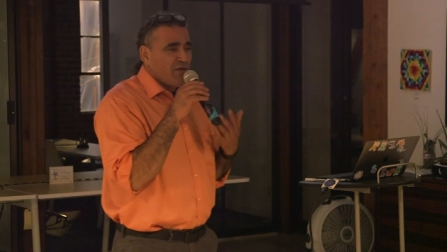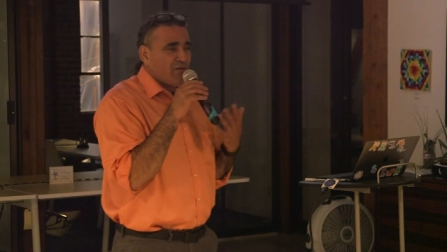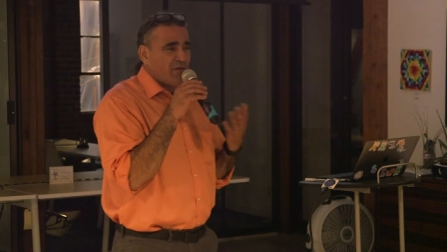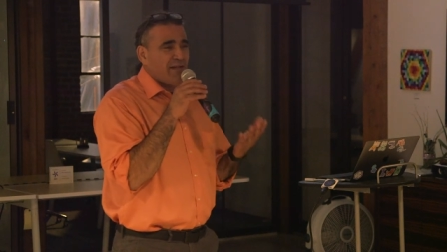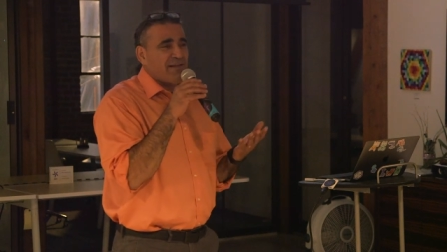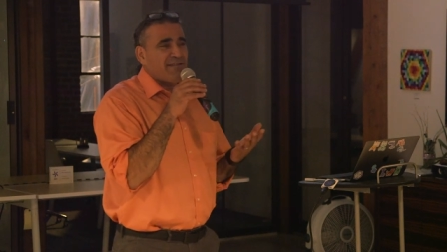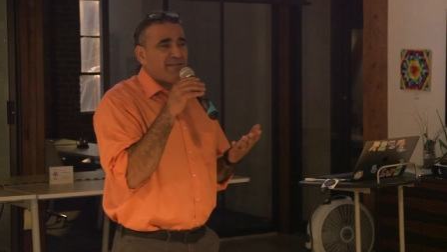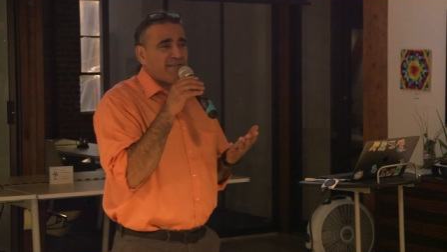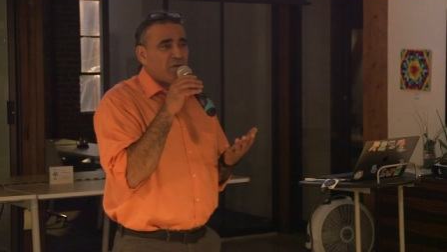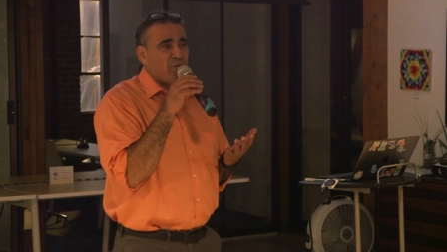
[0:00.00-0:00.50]

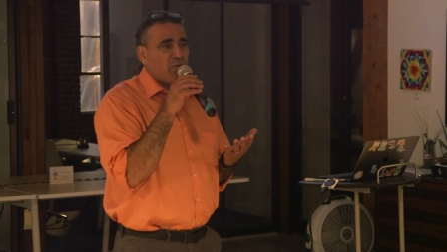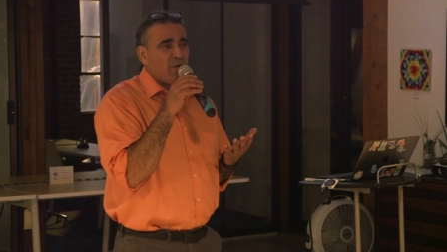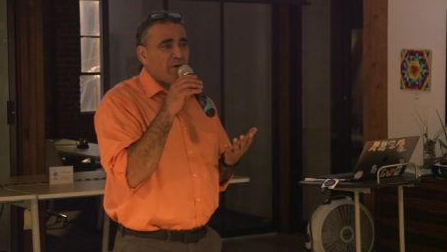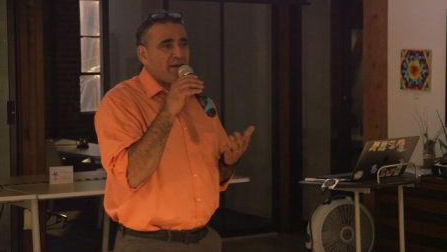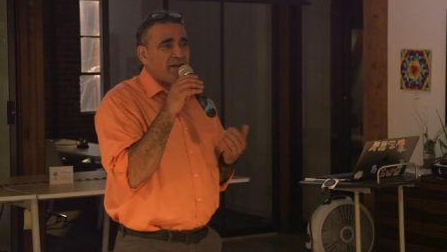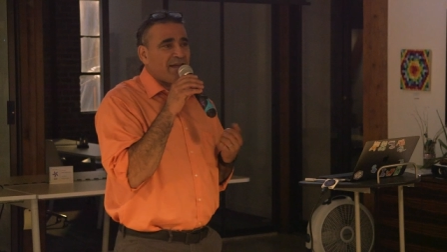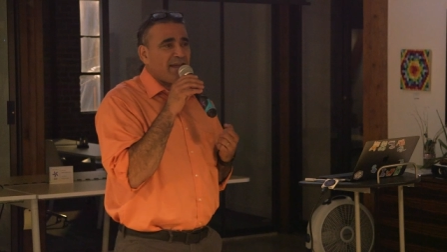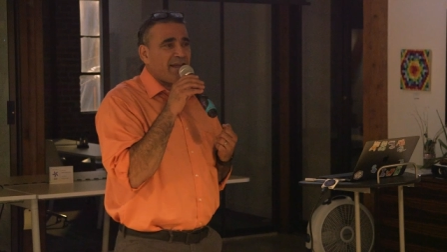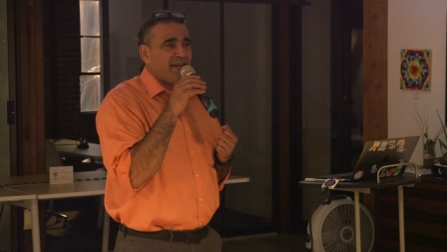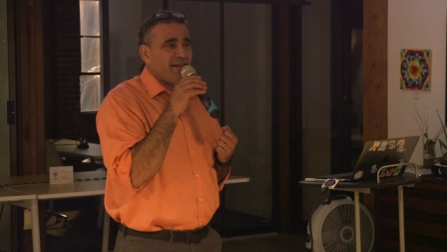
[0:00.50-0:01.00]
so that
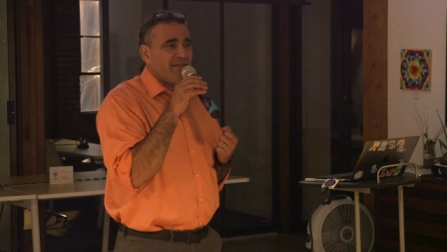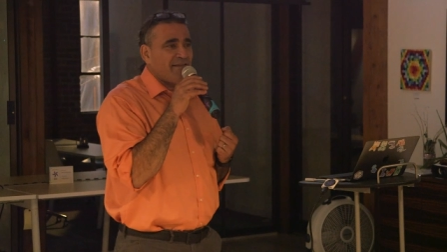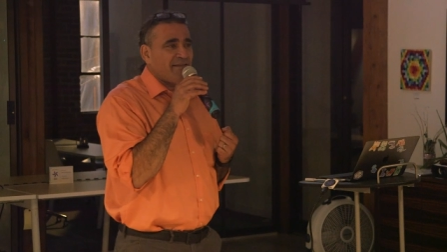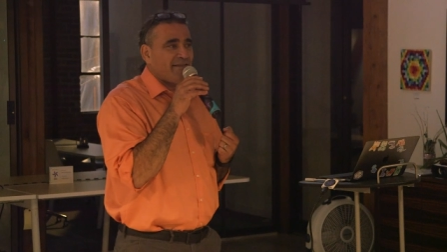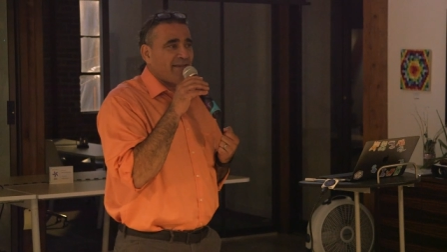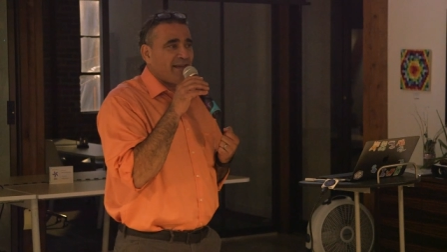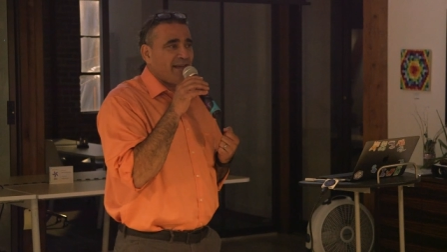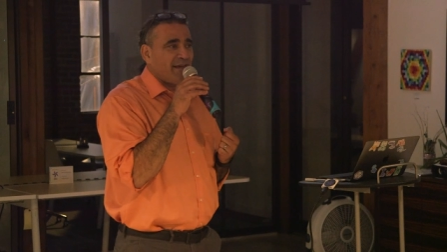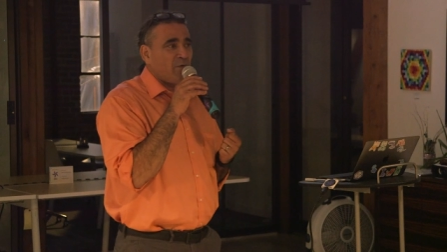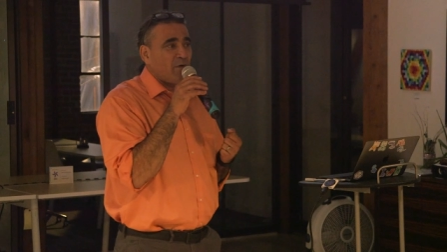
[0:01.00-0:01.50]
someone can
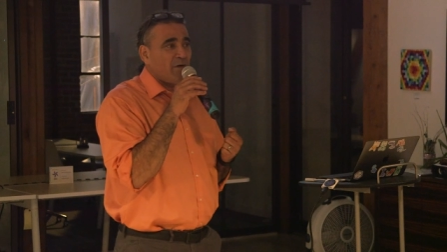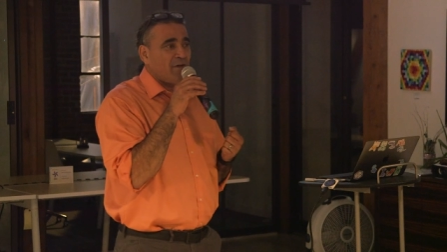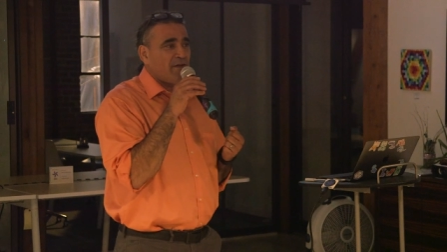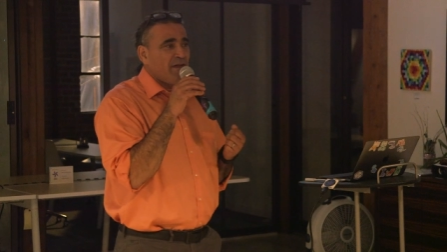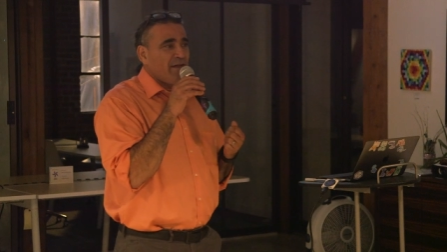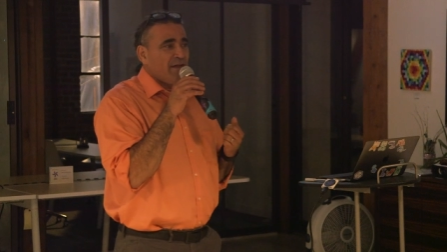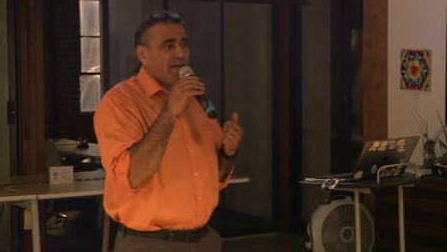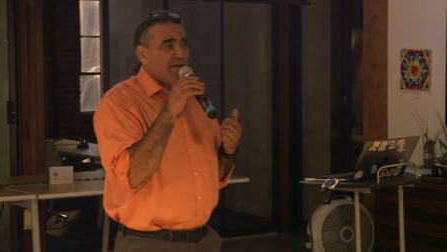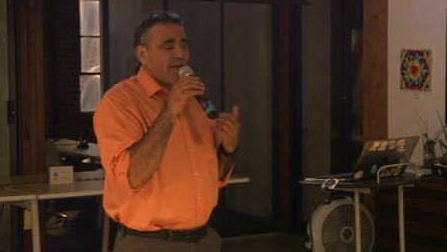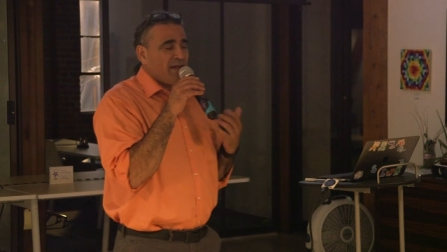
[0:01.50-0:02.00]
say, well,